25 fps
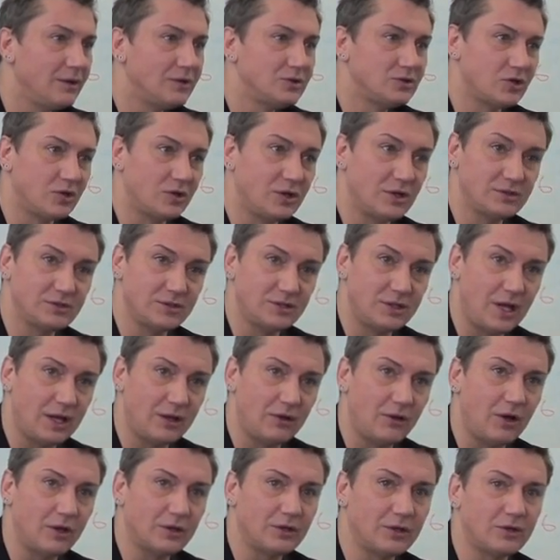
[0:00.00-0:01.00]
Sure doesn't take
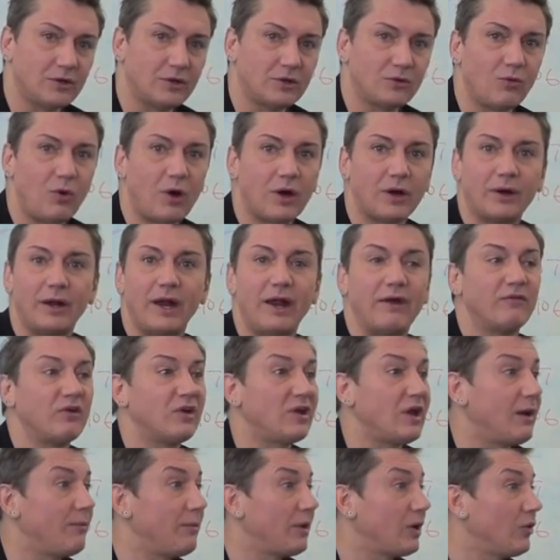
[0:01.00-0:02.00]
long to turn to water. And every
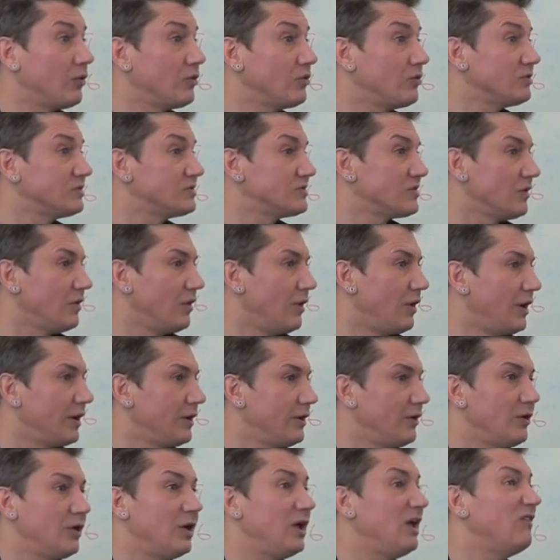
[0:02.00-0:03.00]
time I go to a
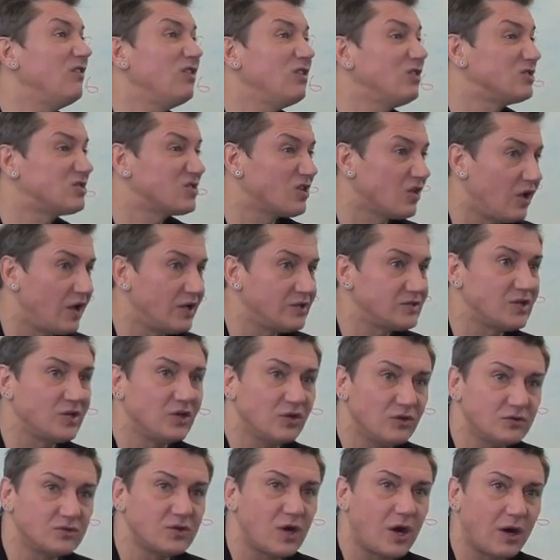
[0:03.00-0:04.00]
salon, even salons that
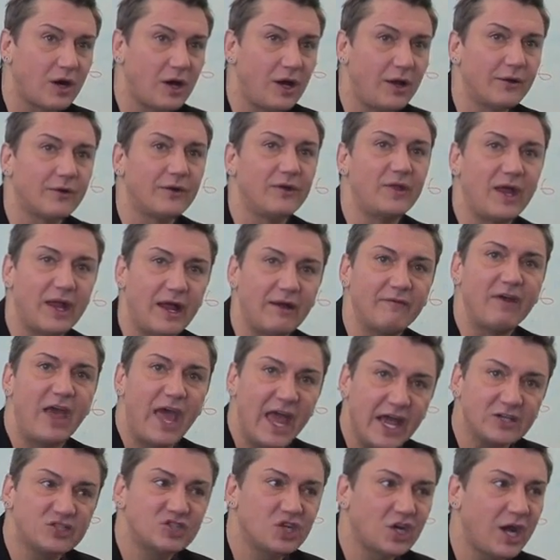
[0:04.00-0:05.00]
use our color and that I've
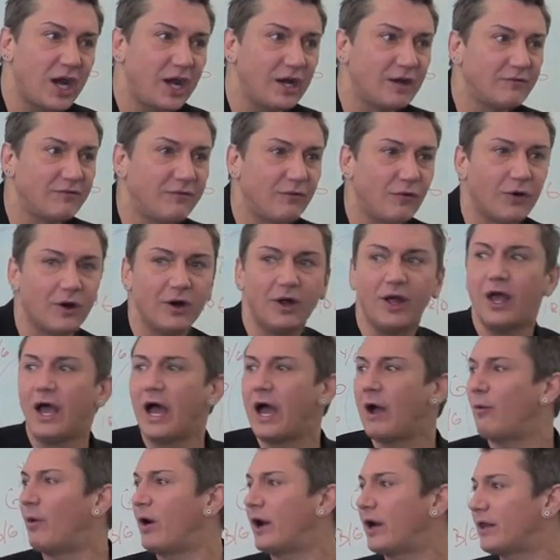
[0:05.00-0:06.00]
educated for,
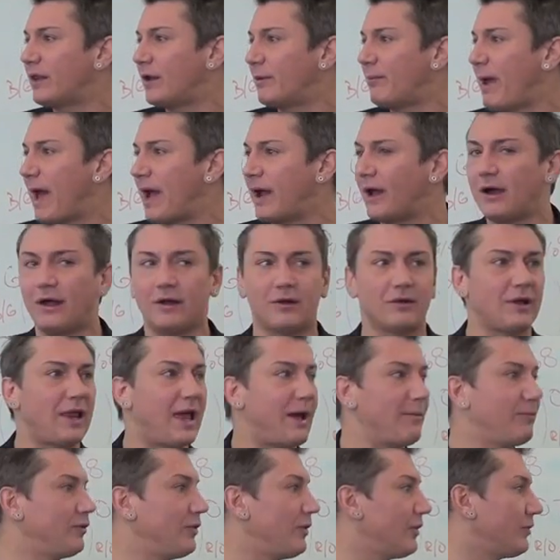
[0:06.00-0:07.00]
I walk in their back color
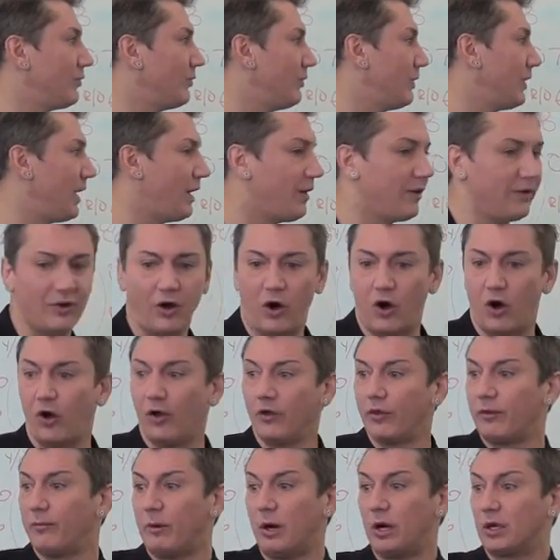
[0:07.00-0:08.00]
lab when they're doing hair and
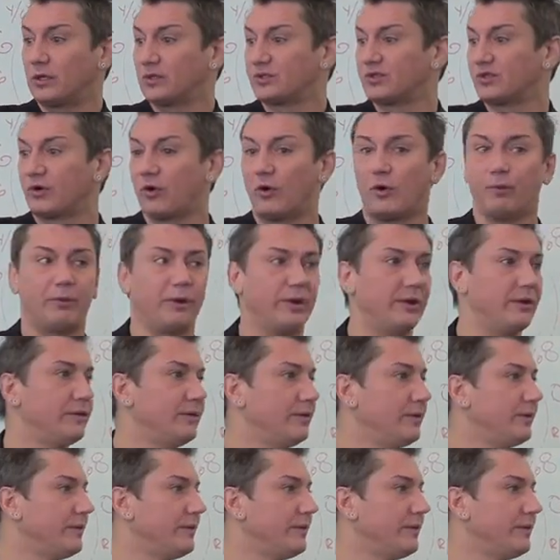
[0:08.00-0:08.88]
all the bottles are open.